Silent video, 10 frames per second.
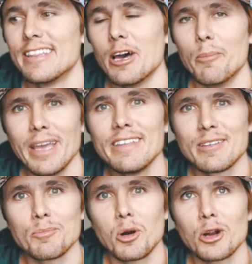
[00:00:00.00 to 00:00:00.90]
the
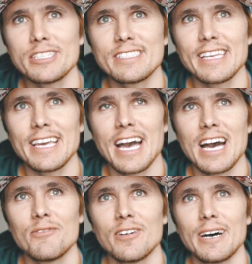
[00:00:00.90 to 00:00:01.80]
amazing parties they
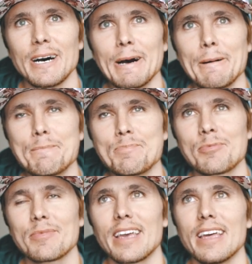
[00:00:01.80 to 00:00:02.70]
have, um,
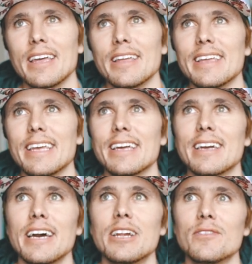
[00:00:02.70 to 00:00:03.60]
it
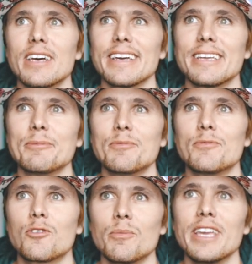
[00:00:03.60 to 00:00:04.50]
kind of like,
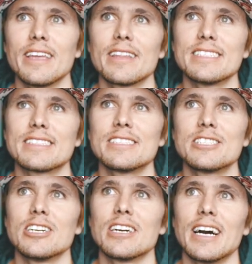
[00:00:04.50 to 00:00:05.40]
for me at least
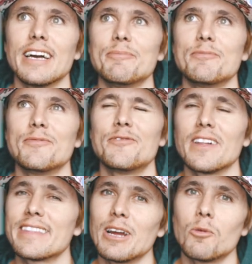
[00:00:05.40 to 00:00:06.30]
this year, I
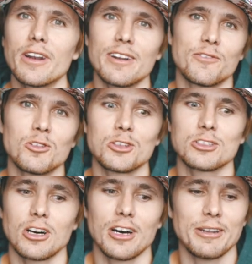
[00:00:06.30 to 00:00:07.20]
felt that I wanted to
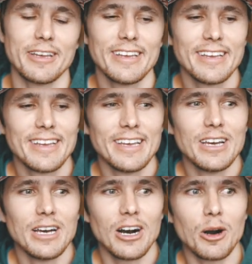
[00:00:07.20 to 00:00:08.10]
focus on
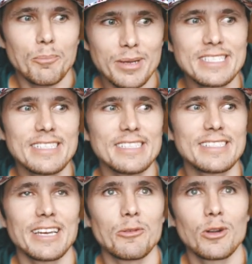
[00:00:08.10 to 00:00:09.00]
on
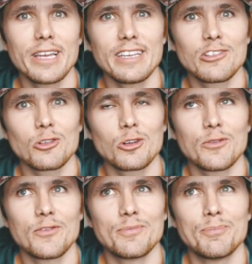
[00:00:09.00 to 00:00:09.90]
business and really sort
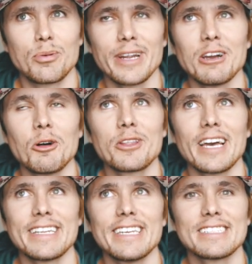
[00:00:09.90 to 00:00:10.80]
of bring all
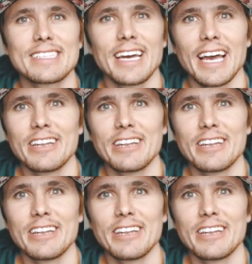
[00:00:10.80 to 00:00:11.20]
the ideas that I